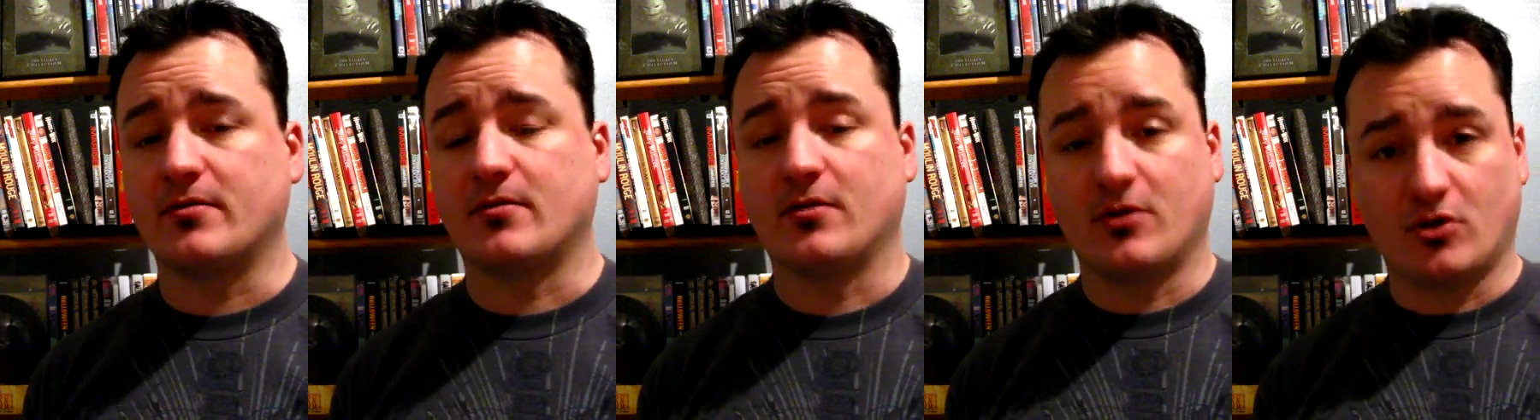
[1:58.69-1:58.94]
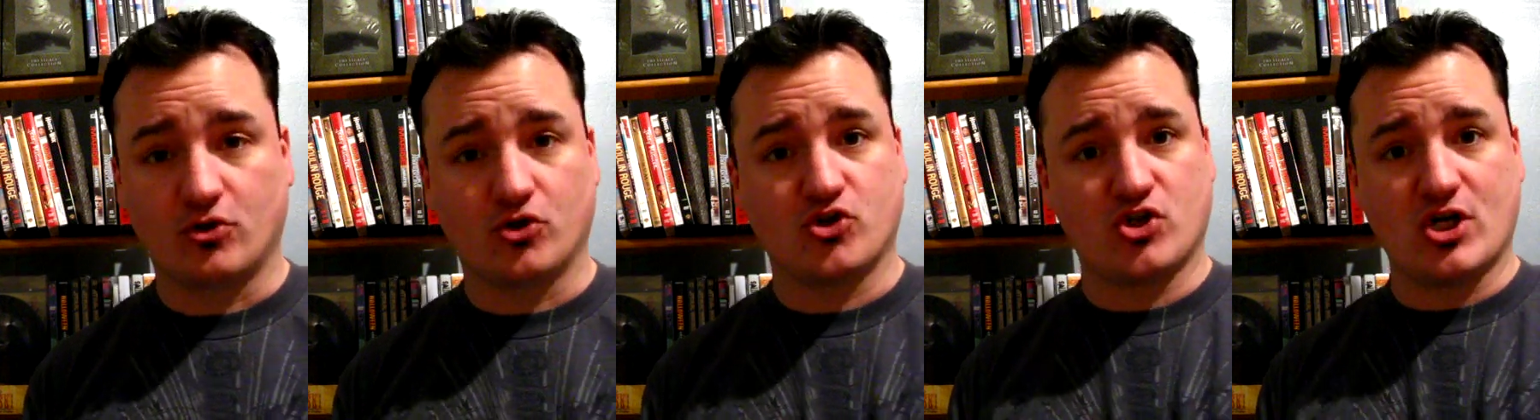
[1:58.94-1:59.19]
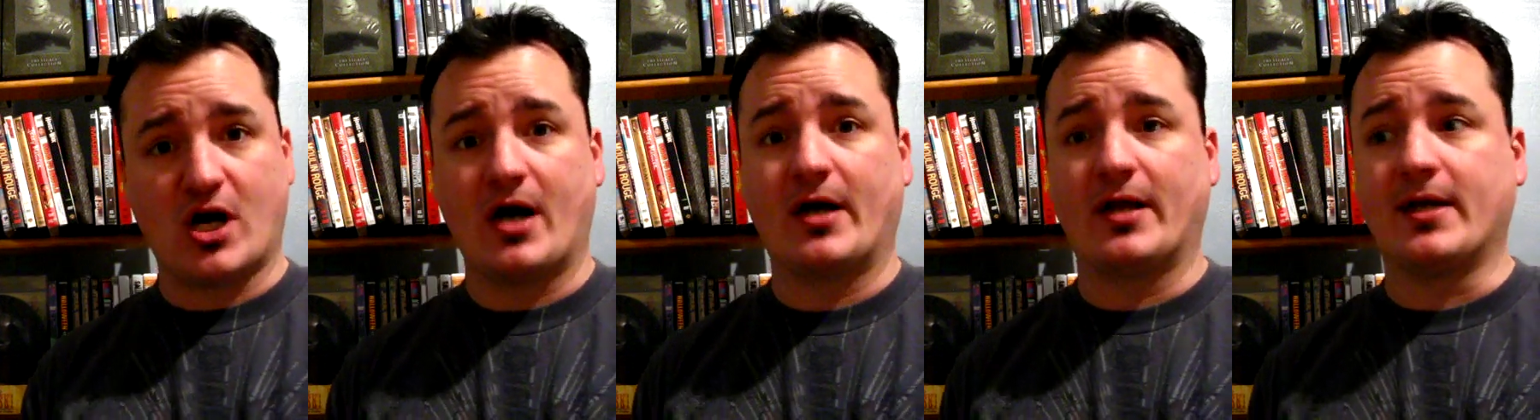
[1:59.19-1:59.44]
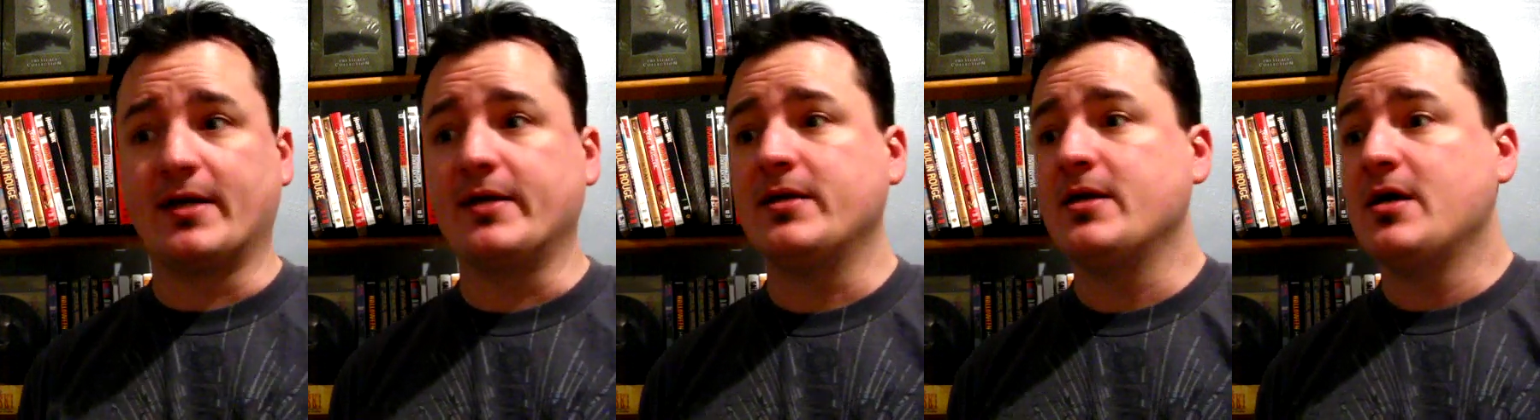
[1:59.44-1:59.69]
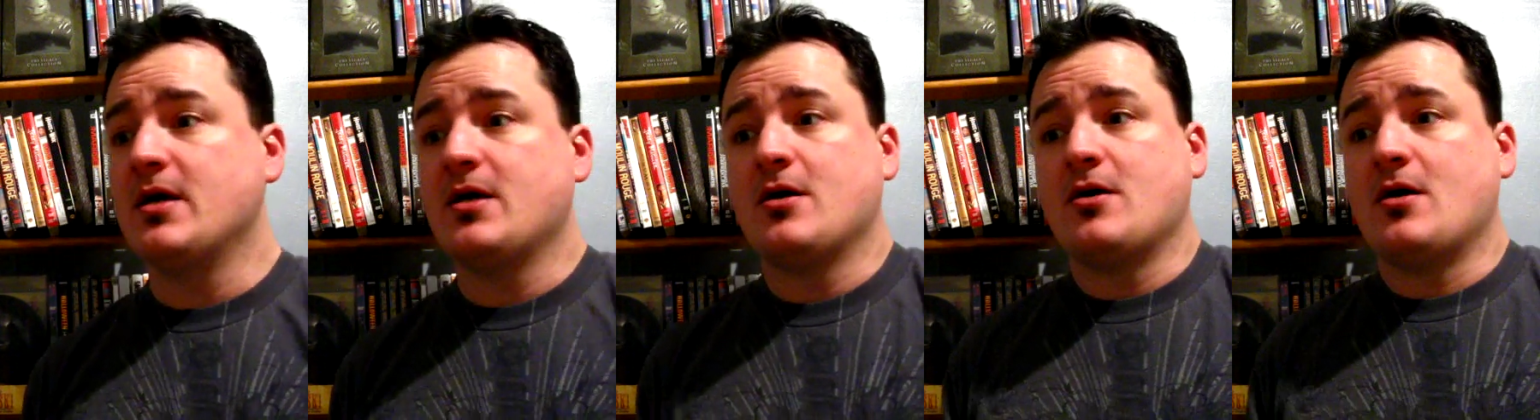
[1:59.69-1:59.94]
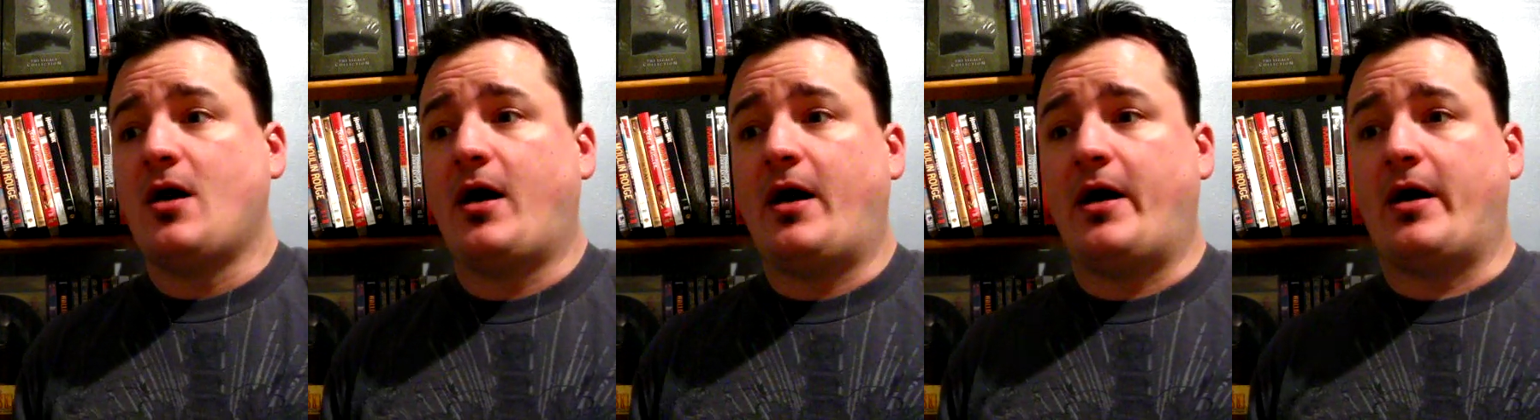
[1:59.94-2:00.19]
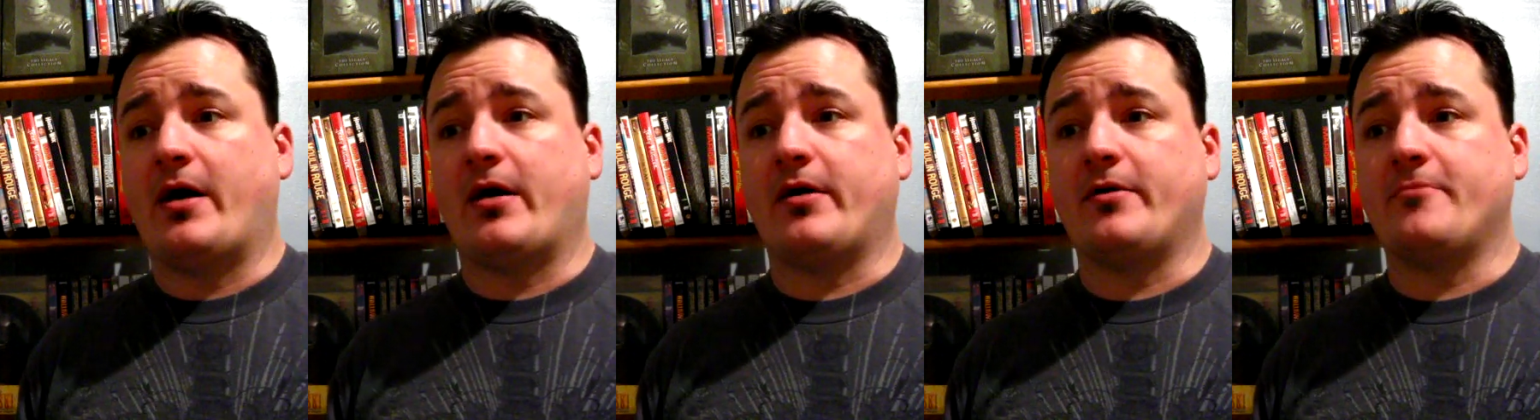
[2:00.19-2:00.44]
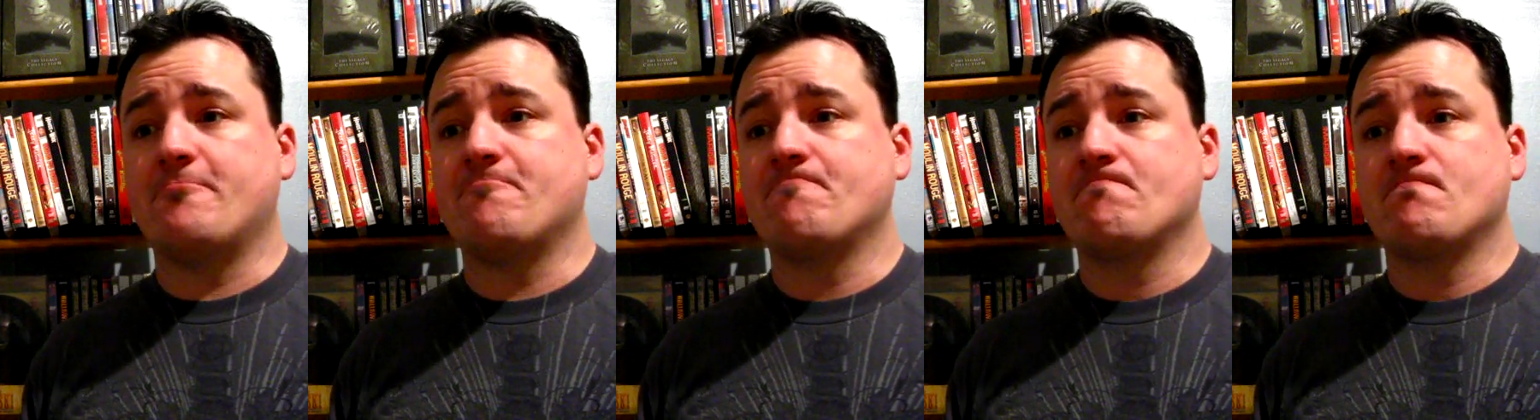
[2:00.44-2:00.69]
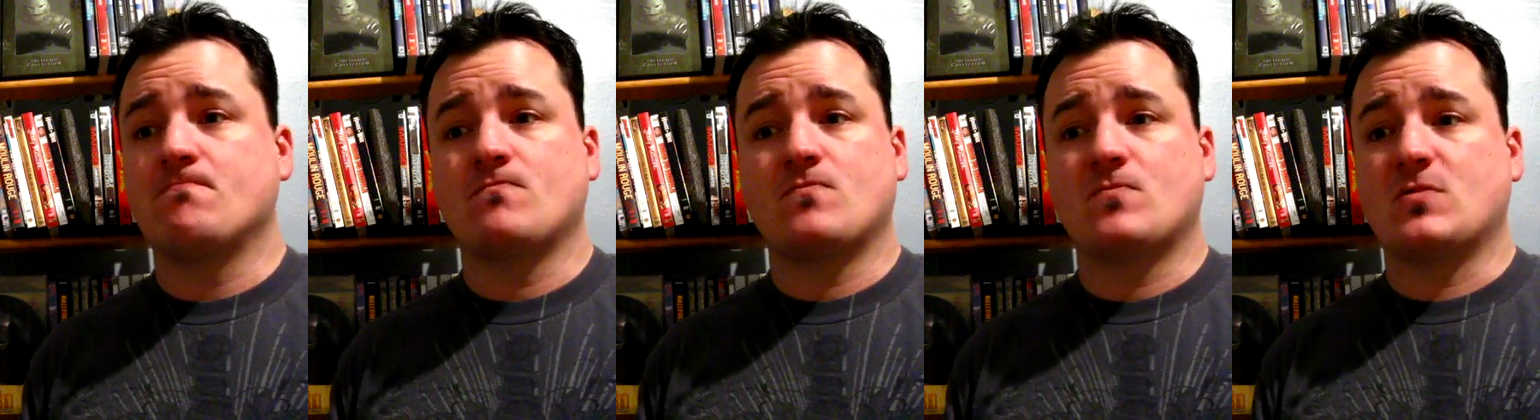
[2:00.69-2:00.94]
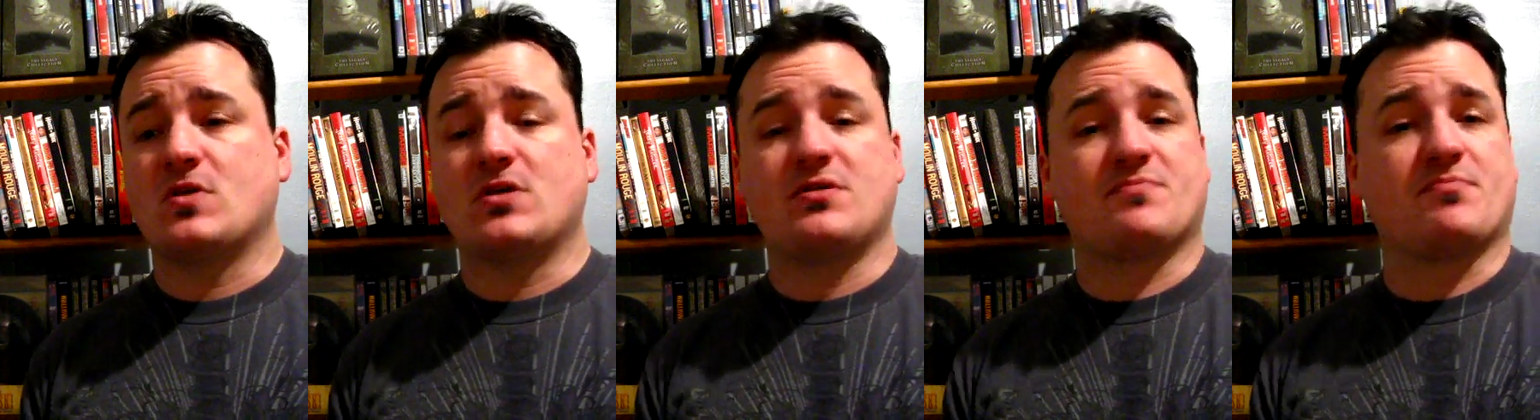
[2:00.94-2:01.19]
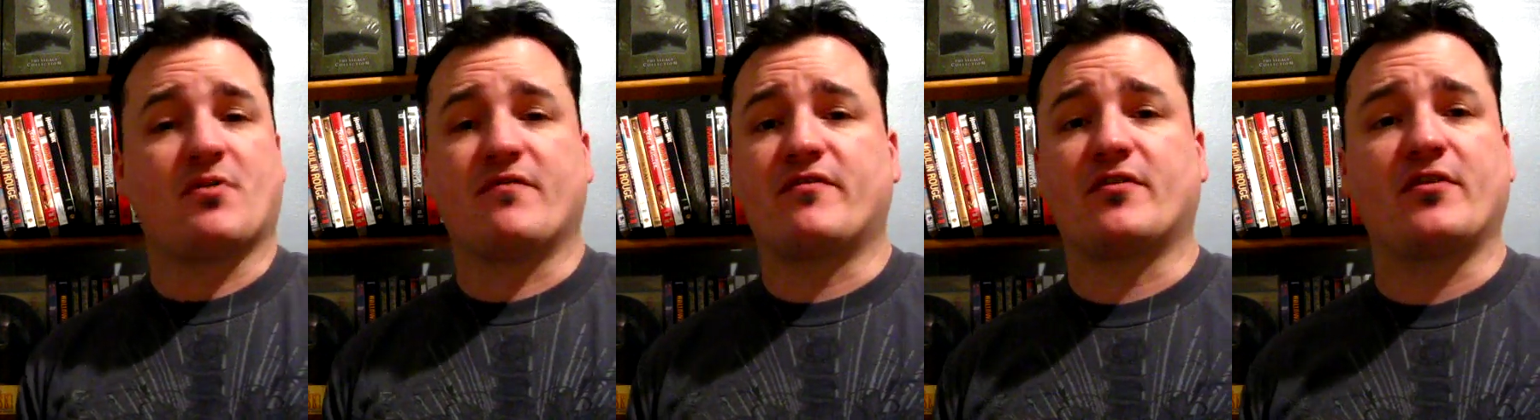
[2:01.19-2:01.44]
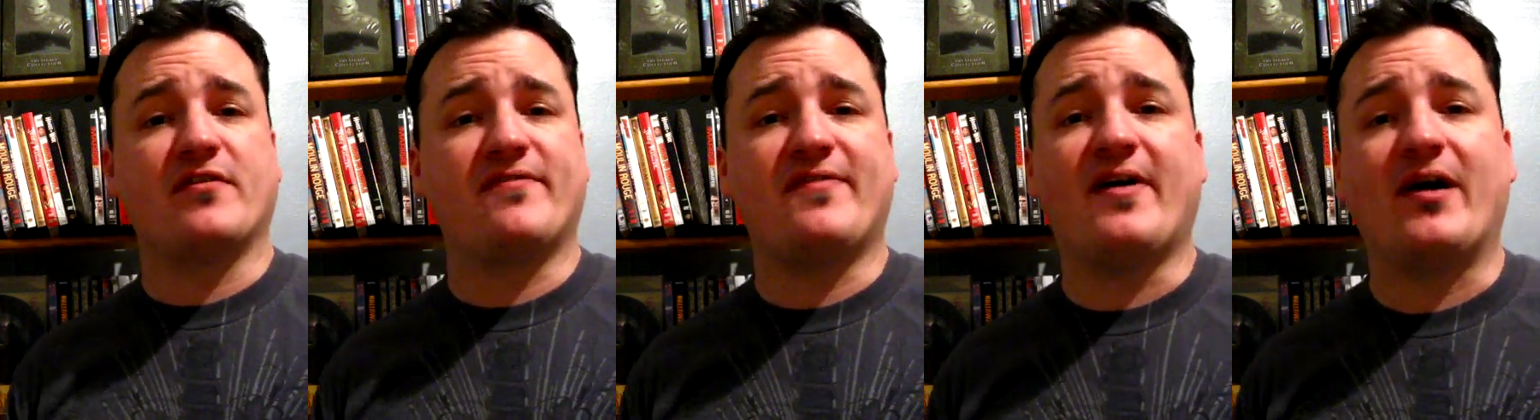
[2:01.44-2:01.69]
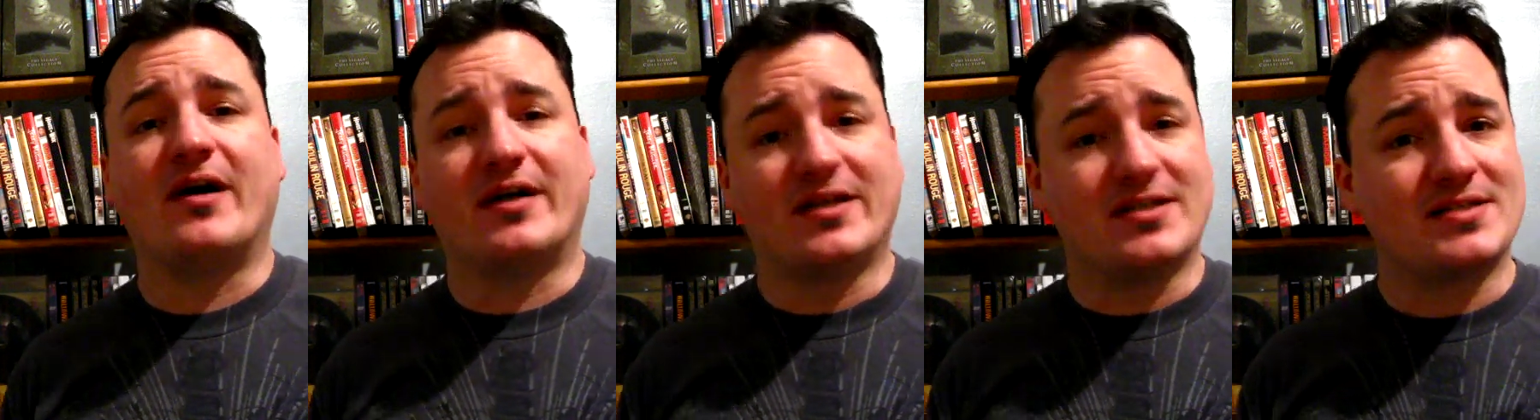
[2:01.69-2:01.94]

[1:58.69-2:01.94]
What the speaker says: little Johnny is perfectly fine.